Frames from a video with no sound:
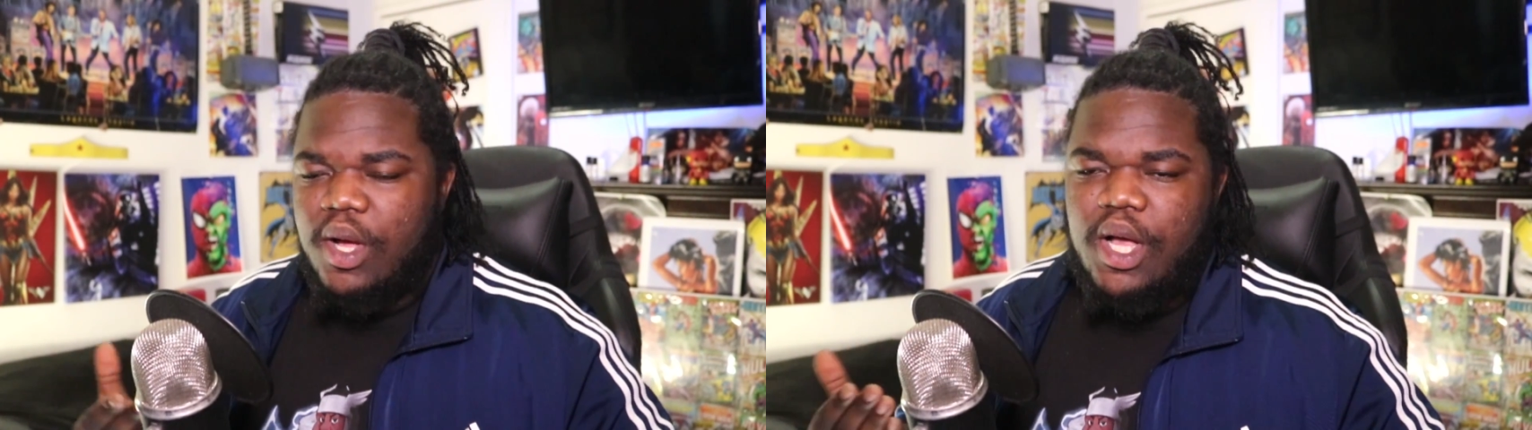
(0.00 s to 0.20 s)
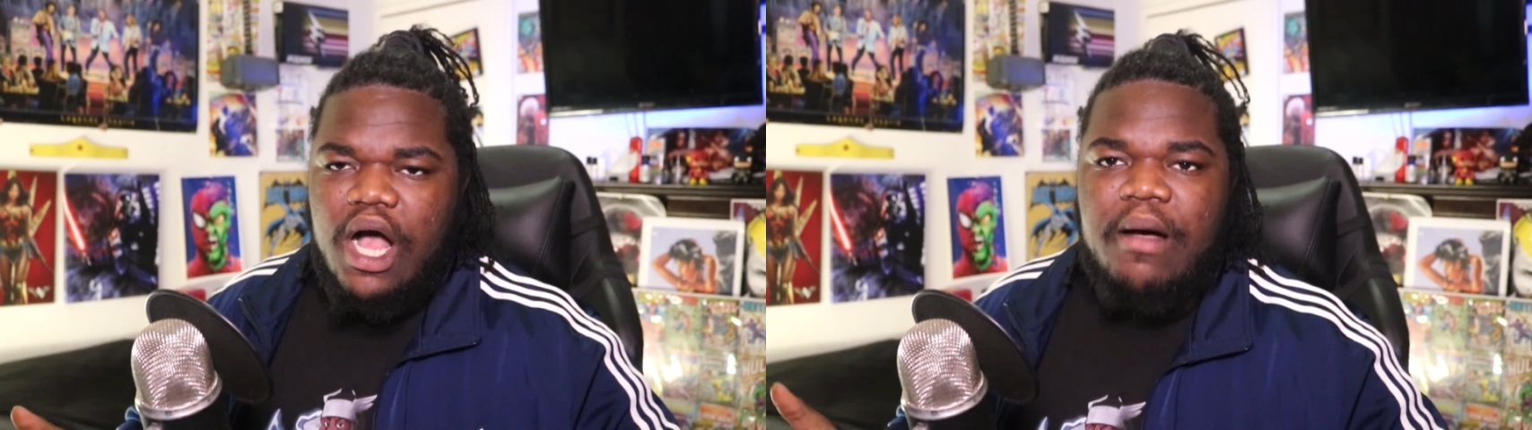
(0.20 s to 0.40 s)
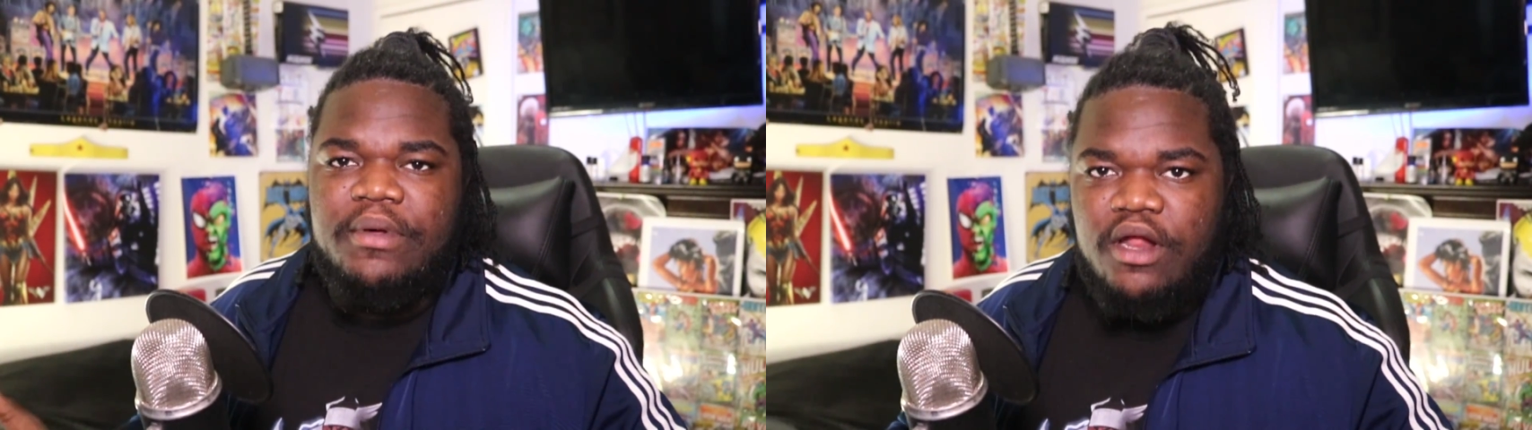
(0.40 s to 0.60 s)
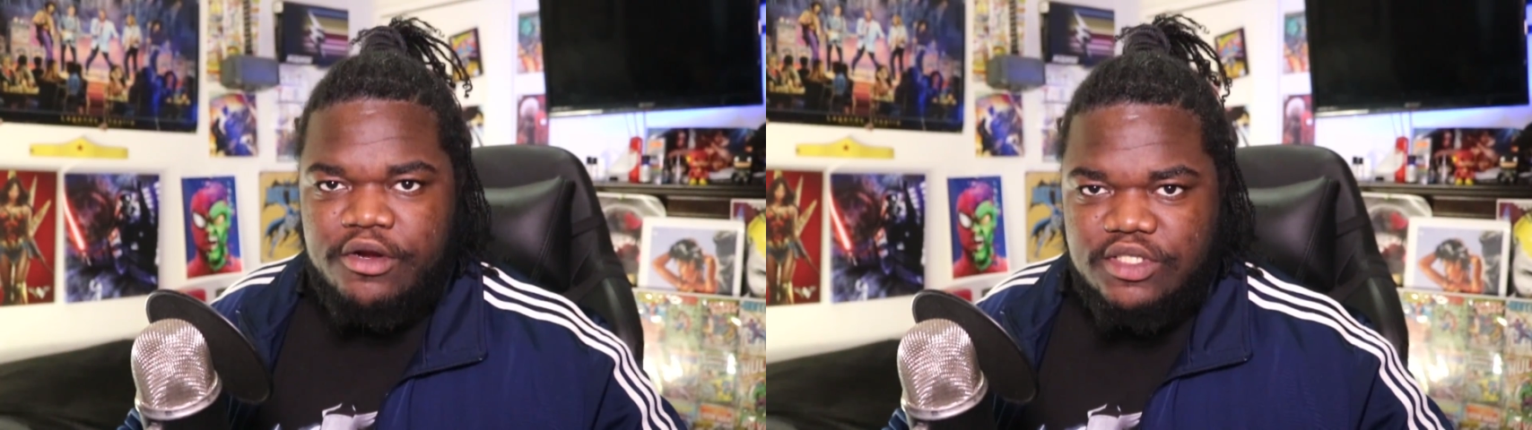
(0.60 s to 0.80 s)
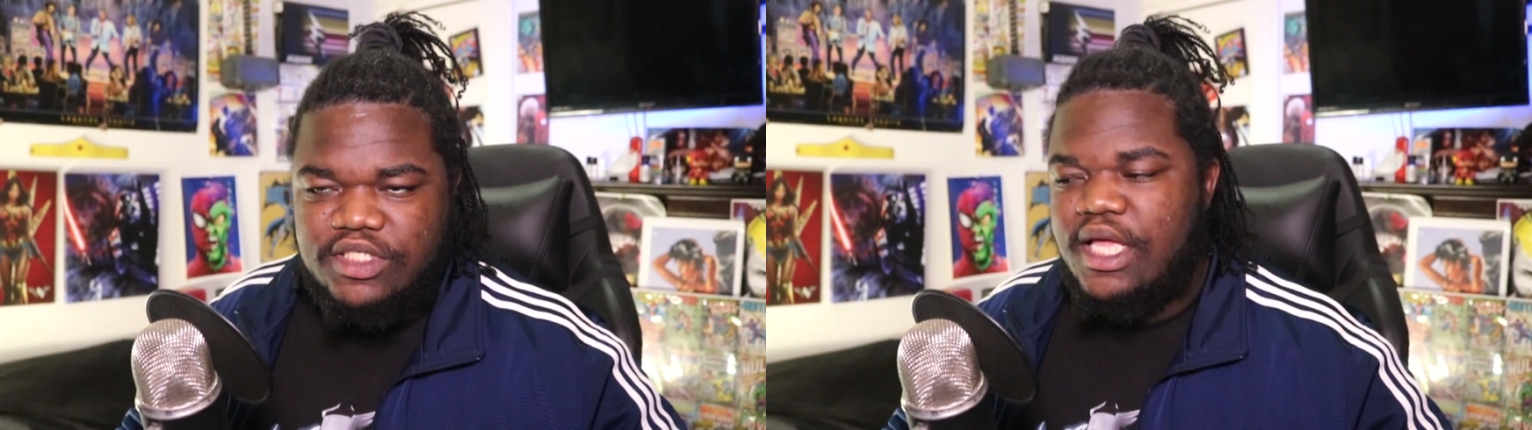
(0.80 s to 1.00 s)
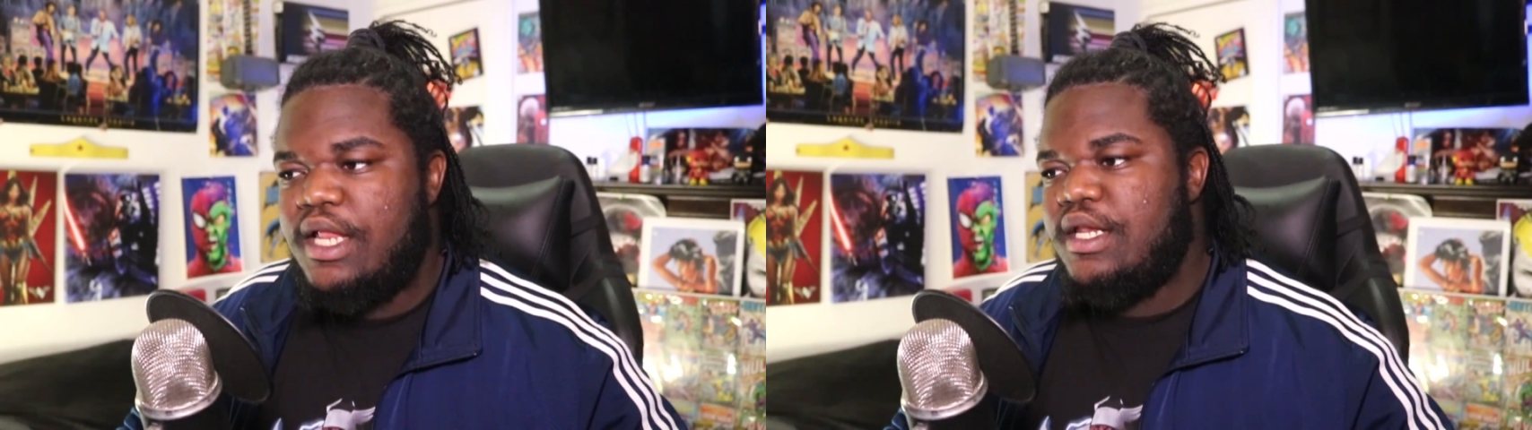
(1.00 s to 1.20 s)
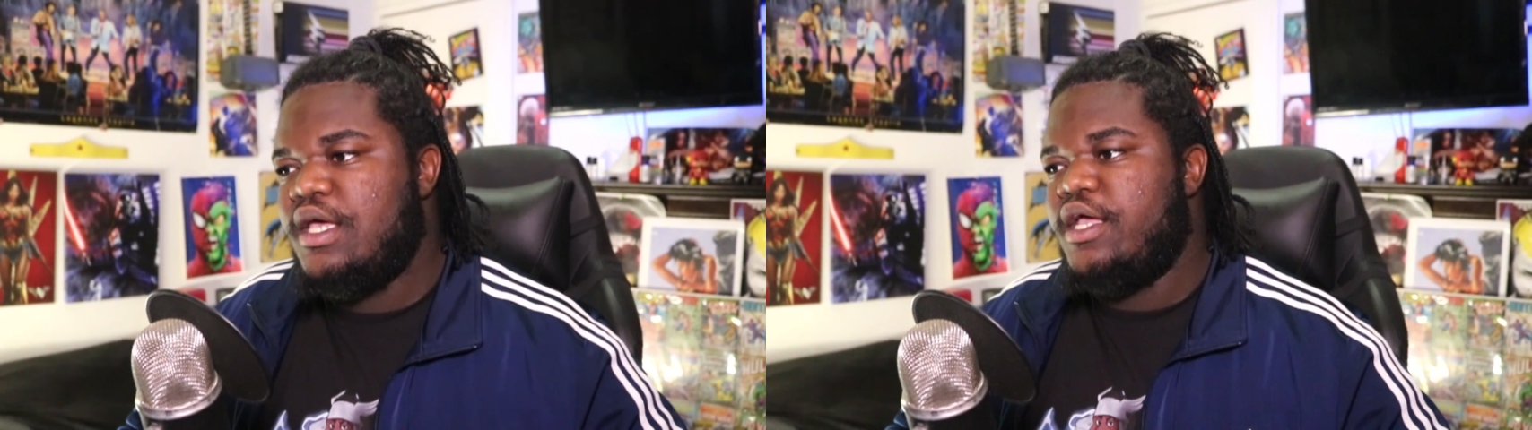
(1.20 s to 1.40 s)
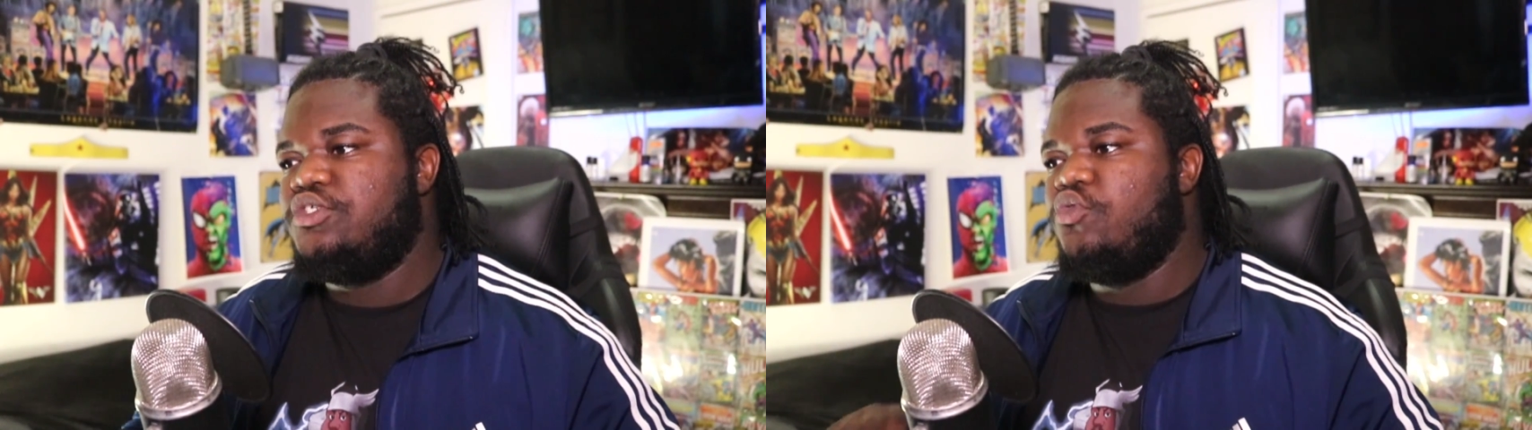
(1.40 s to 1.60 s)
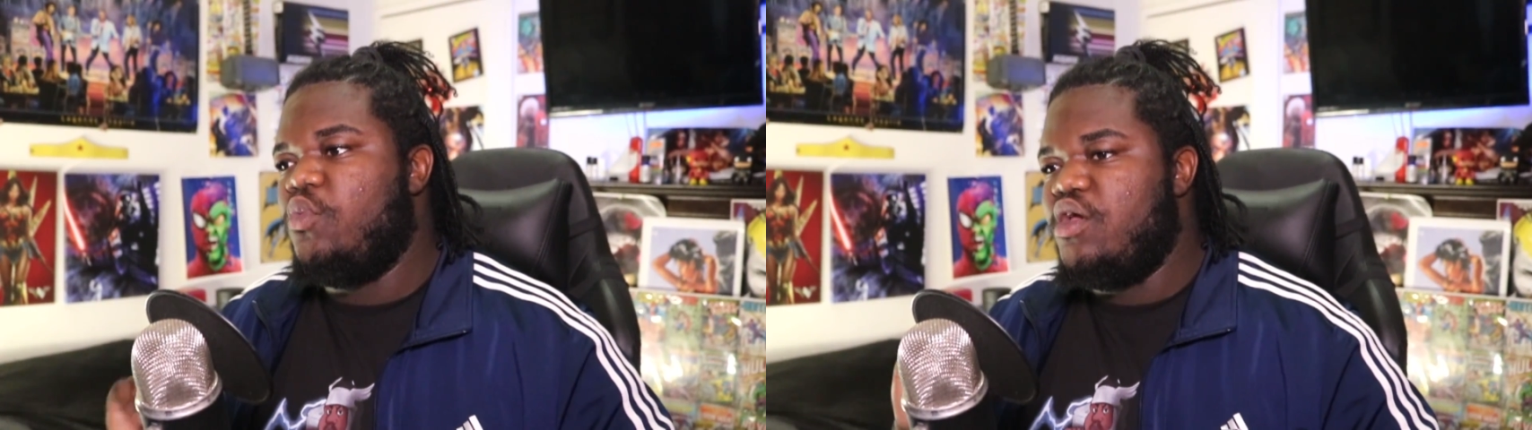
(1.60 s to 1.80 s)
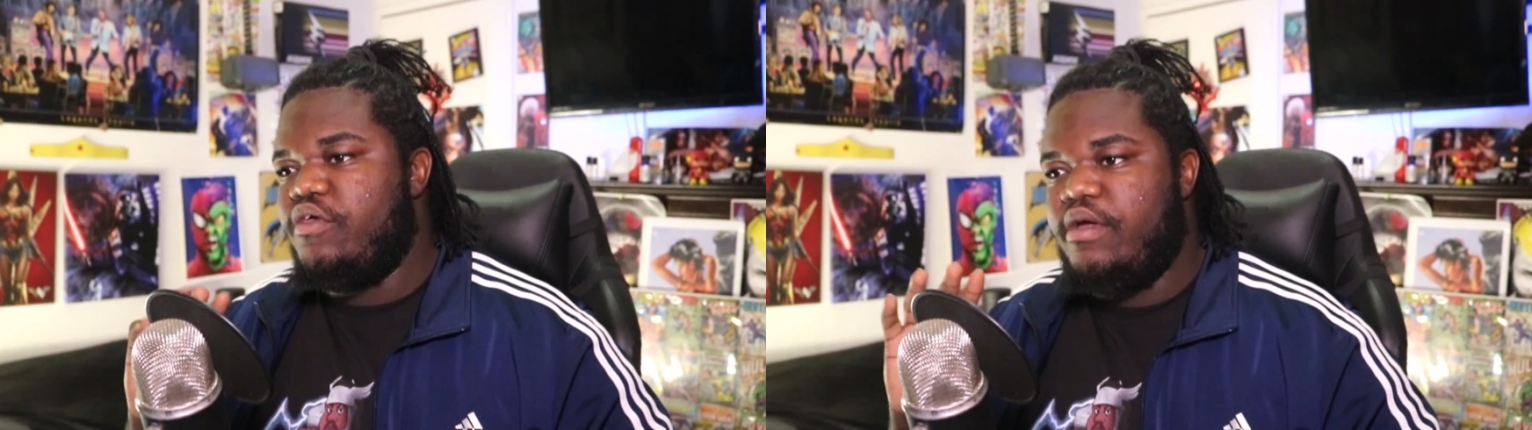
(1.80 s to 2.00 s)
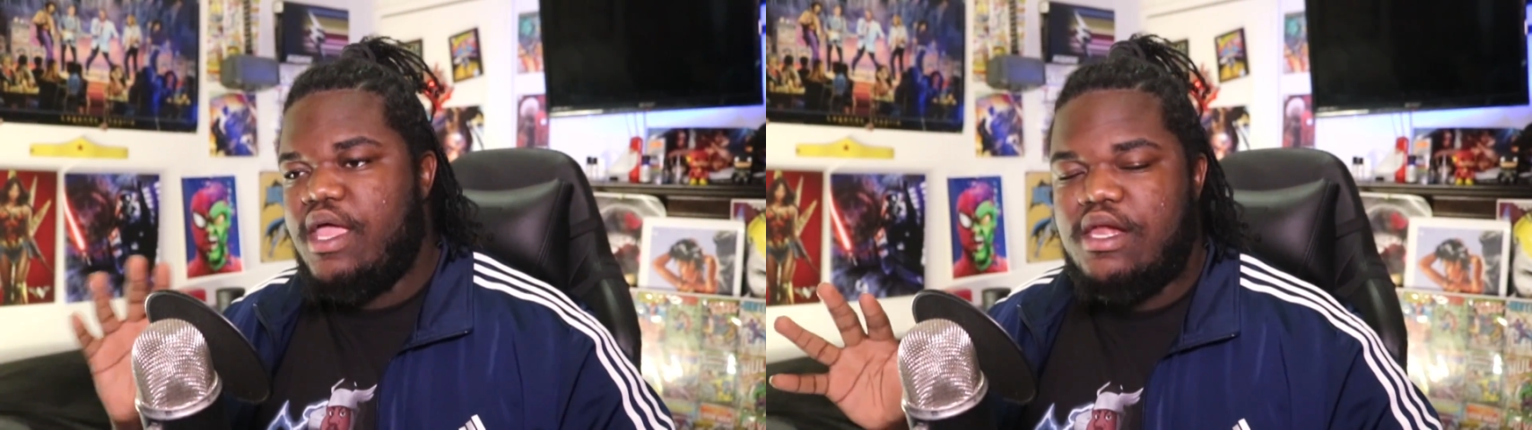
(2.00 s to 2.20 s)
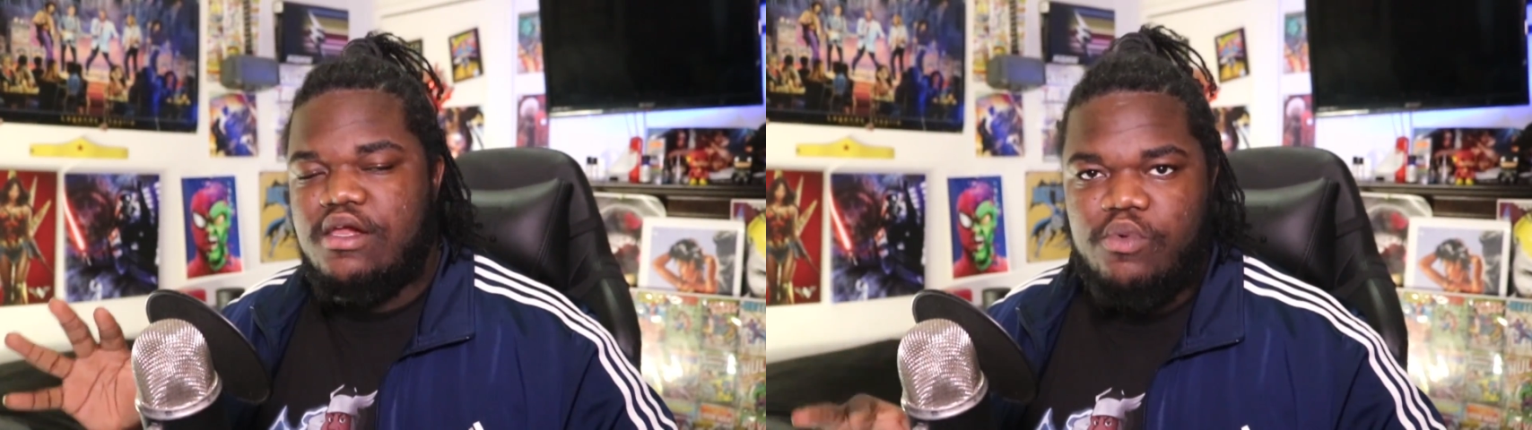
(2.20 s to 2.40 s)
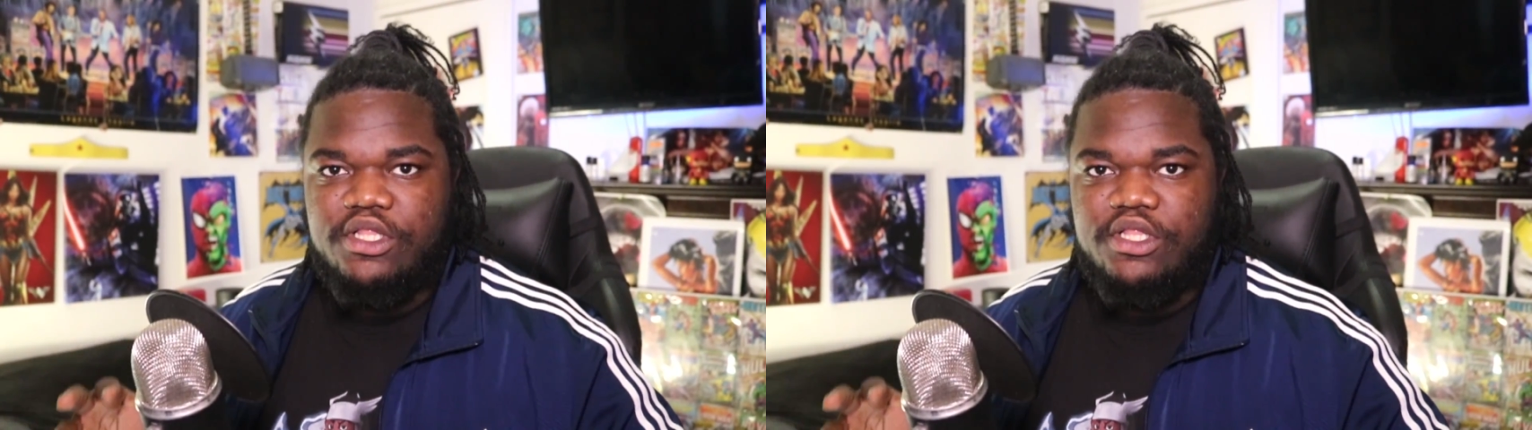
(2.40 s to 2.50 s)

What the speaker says: a common understanding as to where they're headed,